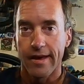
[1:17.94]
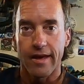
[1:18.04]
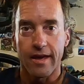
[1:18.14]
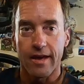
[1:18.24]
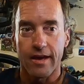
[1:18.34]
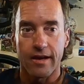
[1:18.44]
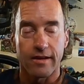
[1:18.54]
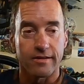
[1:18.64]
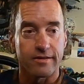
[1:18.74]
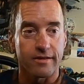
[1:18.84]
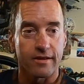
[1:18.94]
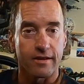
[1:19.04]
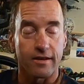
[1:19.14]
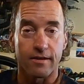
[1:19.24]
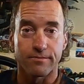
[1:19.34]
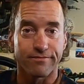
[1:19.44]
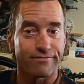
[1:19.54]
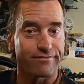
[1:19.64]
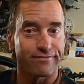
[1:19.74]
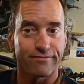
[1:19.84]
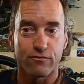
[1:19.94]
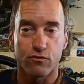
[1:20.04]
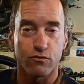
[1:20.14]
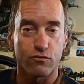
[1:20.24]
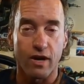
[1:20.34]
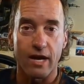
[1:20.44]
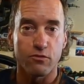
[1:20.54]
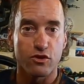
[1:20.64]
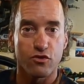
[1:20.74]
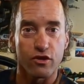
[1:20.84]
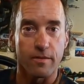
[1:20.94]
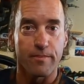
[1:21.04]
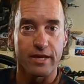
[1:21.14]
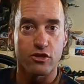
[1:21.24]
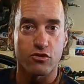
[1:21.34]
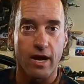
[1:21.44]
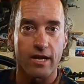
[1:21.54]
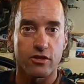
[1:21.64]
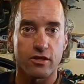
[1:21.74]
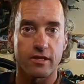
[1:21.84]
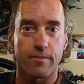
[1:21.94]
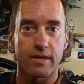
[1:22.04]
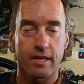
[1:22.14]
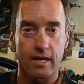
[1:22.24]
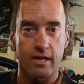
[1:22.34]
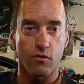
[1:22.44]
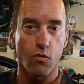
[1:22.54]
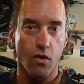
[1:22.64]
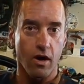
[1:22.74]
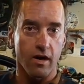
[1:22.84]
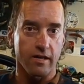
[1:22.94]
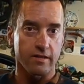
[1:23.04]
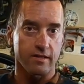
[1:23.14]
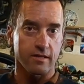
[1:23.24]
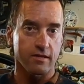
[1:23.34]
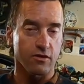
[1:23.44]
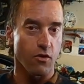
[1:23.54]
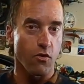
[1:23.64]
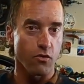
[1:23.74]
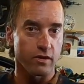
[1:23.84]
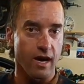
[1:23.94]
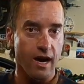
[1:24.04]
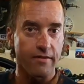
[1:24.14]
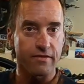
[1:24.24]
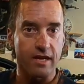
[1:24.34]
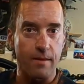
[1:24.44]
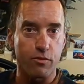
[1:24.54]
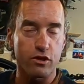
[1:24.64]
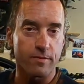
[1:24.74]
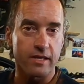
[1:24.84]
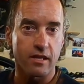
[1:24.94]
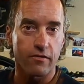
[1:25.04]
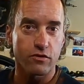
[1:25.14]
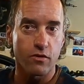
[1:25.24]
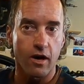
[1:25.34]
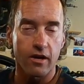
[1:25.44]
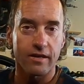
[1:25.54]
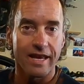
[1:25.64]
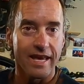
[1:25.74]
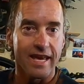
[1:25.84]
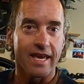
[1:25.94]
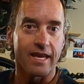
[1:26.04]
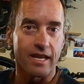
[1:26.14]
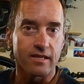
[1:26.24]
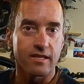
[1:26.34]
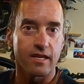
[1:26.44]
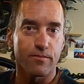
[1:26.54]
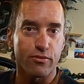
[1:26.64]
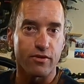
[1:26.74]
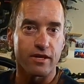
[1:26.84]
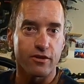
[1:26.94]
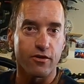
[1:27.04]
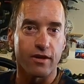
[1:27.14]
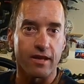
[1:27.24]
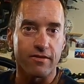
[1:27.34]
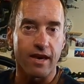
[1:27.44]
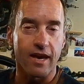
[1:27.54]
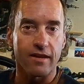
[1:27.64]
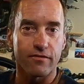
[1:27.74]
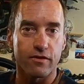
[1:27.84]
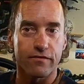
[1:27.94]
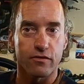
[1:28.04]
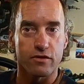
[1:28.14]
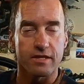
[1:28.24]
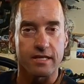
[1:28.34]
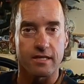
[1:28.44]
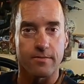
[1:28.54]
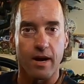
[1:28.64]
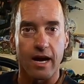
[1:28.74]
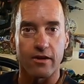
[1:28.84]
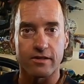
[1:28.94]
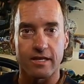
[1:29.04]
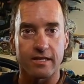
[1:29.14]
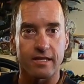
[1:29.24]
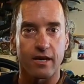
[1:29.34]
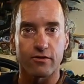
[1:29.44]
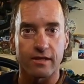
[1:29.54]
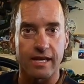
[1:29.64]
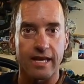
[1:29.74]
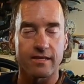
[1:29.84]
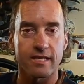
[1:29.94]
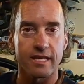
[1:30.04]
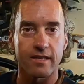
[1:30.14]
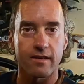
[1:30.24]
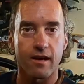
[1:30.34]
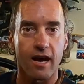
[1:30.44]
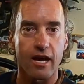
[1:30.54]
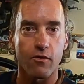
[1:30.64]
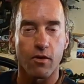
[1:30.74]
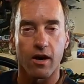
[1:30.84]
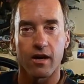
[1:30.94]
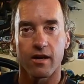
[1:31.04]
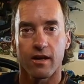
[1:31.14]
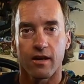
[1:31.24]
And ride was good. The big strategy in the beginning was to hold off and not push myself too hard. And I did pretty good at that for the first 60 miles, getting down to Lansing, Iowa.